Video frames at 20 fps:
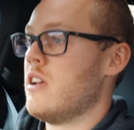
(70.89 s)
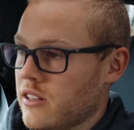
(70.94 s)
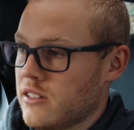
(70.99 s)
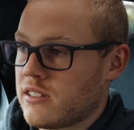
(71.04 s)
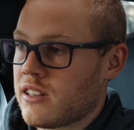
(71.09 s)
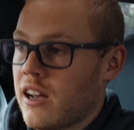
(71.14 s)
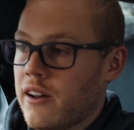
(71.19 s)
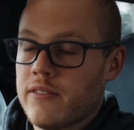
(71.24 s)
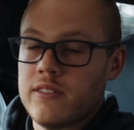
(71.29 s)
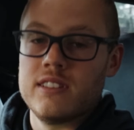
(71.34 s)
This
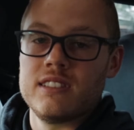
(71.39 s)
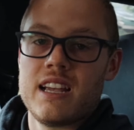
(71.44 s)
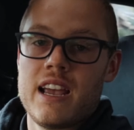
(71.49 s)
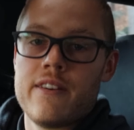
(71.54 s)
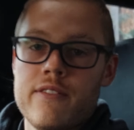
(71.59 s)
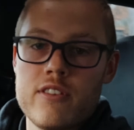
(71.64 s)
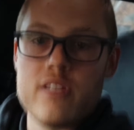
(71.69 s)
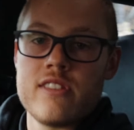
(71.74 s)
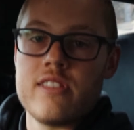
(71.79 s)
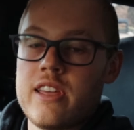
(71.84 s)
covers
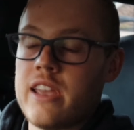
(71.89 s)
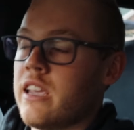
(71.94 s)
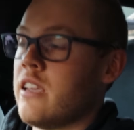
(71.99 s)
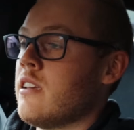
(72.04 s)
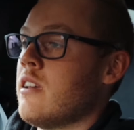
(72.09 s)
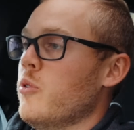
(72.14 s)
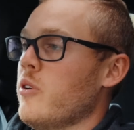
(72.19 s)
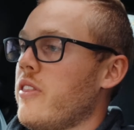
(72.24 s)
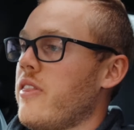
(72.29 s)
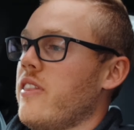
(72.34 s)

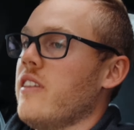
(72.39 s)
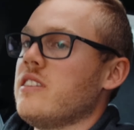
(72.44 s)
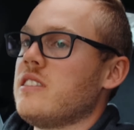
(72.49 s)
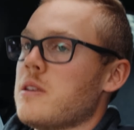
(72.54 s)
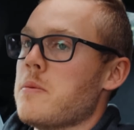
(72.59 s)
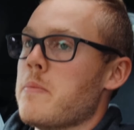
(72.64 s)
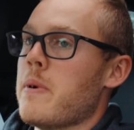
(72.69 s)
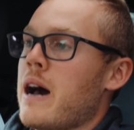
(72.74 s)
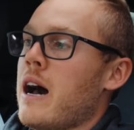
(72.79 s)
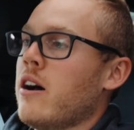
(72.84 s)
everything. With this
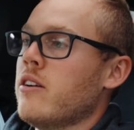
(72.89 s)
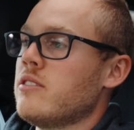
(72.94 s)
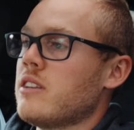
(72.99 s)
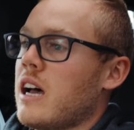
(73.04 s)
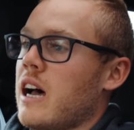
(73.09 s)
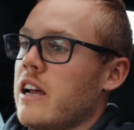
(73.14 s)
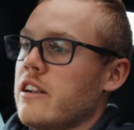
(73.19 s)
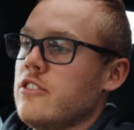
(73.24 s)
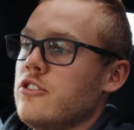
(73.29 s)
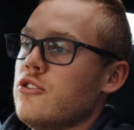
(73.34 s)
amount,
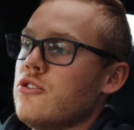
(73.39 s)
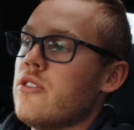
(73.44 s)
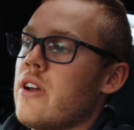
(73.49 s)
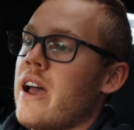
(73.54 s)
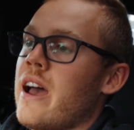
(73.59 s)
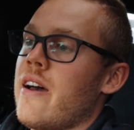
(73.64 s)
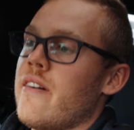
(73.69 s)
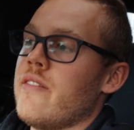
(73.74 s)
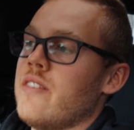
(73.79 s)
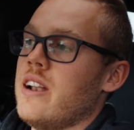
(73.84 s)
I do
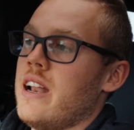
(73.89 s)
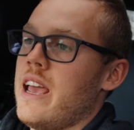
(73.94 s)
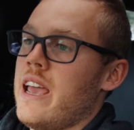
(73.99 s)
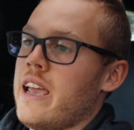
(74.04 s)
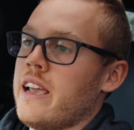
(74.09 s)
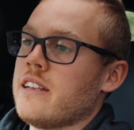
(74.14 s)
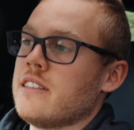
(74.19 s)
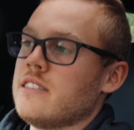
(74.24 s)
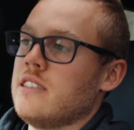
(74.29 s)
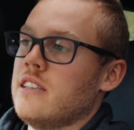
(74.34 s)
have an
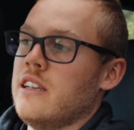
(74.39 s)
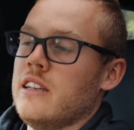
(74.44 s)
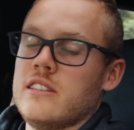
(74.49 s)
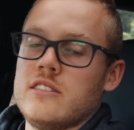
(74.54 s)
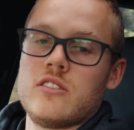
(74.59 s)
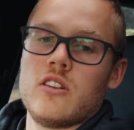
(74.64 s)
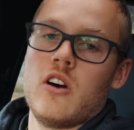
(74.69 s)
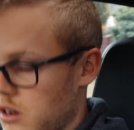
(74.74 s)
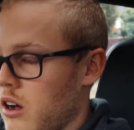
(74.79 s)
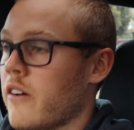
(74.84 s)

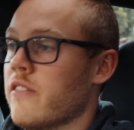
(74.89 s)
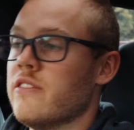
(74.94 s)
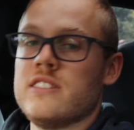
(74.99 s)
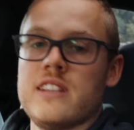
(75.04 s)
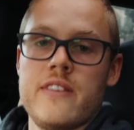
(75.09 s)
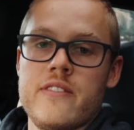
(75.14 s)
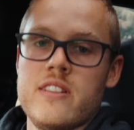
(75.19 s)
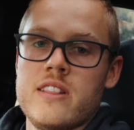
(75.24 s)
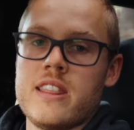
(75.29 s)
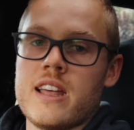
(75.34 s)
excess of
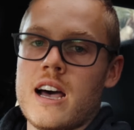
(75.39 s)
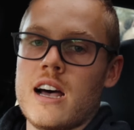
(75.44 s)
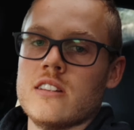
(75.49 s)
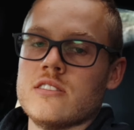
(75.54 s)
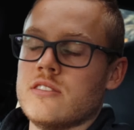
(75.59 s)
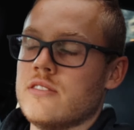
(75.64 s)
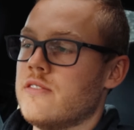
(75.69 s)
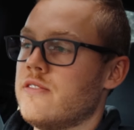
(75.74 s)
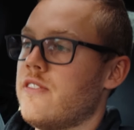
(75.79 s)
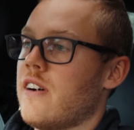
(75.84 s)

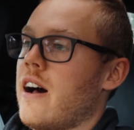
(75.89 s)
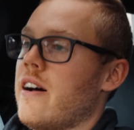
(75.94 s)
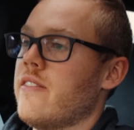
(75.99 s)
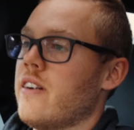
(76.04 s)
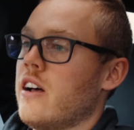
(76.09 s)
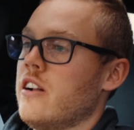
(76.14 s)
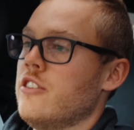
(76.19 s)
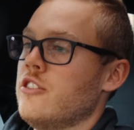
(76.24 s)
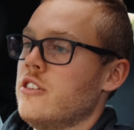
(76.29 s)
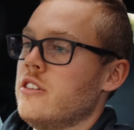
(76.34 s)

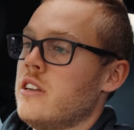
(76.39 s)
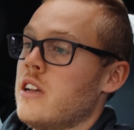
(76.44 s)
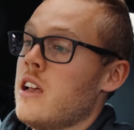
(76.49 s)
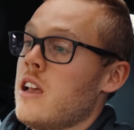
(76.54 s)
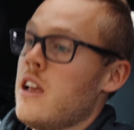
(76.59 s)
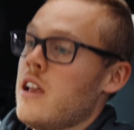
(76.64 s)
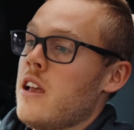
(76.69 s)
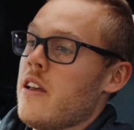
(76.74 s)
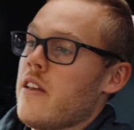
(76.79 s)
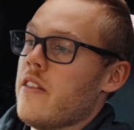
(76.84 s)
7,500.
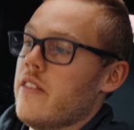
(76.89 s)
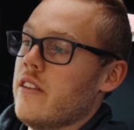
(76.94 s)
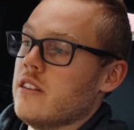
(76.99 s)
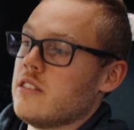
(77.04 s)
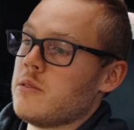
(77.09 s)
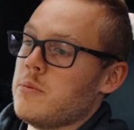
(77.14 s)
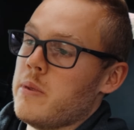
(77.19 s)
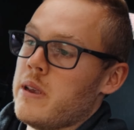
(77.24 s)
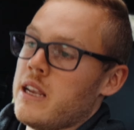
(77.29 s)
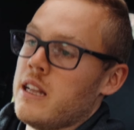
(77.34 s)

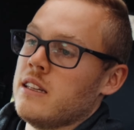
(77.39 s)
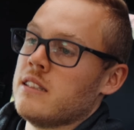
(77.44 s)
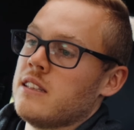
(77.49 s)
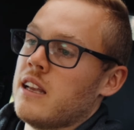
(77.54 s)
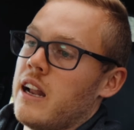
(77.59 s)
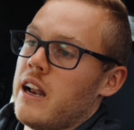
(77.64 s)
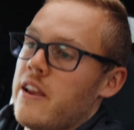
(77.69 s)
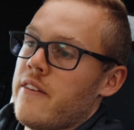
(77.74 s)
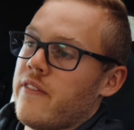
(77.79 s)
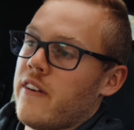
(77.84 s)
This means
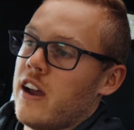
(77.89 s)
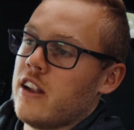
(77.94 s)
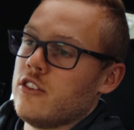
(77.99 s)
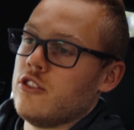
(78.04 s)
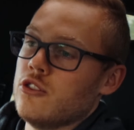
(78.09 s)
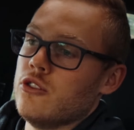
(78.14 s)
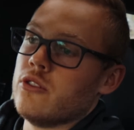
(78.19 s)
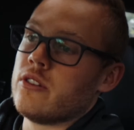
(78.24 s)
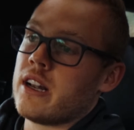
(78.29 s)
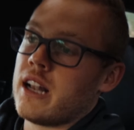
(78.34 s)
that if I
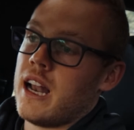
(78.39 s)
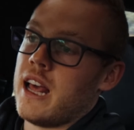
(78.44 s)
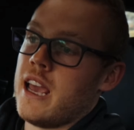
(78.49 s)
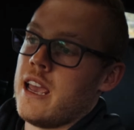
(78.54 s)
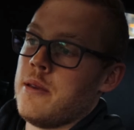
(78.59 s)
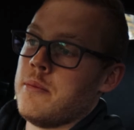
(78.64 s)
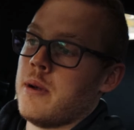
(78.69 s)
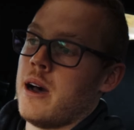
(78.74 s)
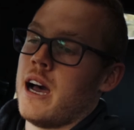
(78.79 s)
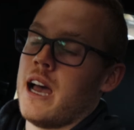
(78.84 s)
do
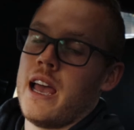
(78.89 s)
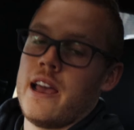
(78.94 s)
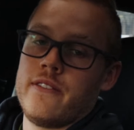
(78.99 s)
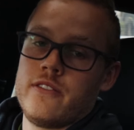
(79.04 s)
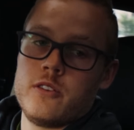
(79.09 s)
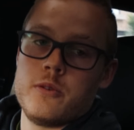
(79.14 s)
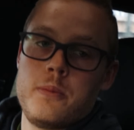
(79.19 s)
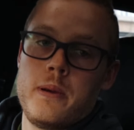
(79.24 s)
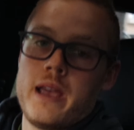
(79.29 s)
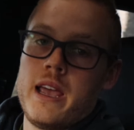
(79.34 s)
claim, I have
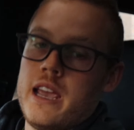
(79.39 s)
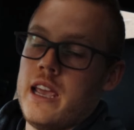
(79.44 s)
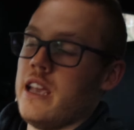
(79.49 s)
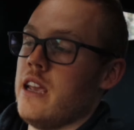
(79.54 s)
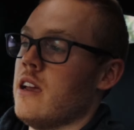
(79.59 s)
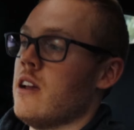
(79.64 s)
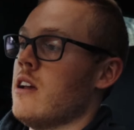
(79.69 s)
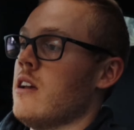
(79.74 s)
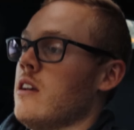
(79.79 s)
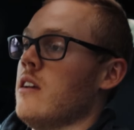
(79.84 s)
to
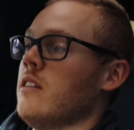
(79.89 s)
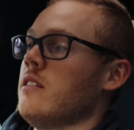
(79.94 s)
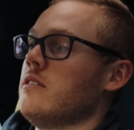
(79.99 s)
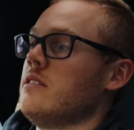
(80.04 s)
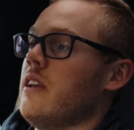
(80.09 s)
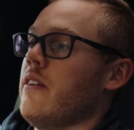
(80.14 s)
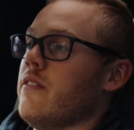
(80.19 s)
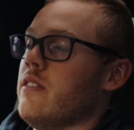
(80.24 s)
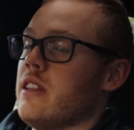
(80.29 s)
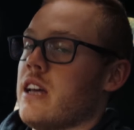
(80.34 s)
pay
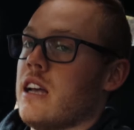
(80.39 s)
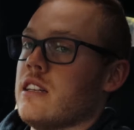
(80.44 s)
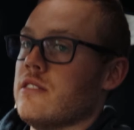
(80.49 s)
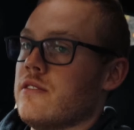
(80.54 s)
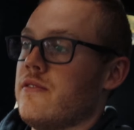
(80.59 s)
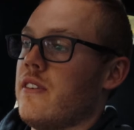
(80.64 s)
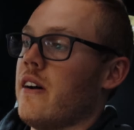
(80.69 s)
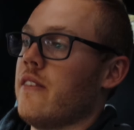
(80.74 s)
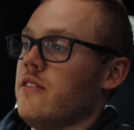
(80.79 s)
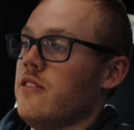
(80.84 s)

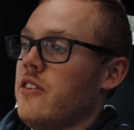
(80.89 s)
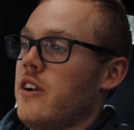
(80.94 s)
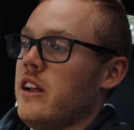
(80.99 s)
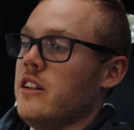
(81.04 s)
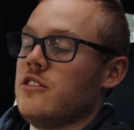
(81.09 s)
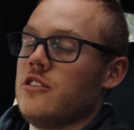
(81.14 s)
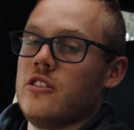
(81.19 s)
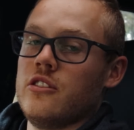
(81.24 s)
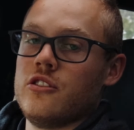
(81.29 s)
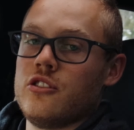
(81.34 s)
7,500
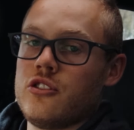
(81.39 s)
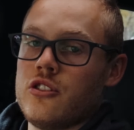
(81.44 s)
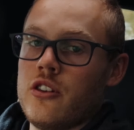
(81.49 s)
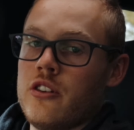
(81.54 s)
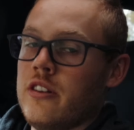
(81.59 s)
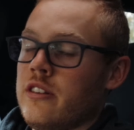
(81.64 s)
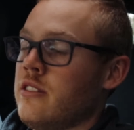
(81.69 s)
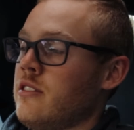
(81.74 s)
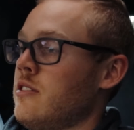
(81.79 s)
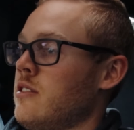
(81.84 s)
Rand to
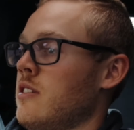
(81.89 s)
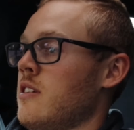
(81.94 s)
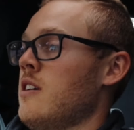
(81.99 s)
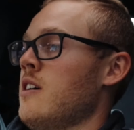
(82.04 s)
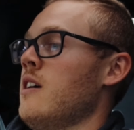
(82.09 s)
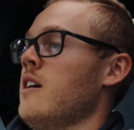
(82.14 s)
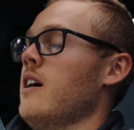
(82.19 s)
insurance.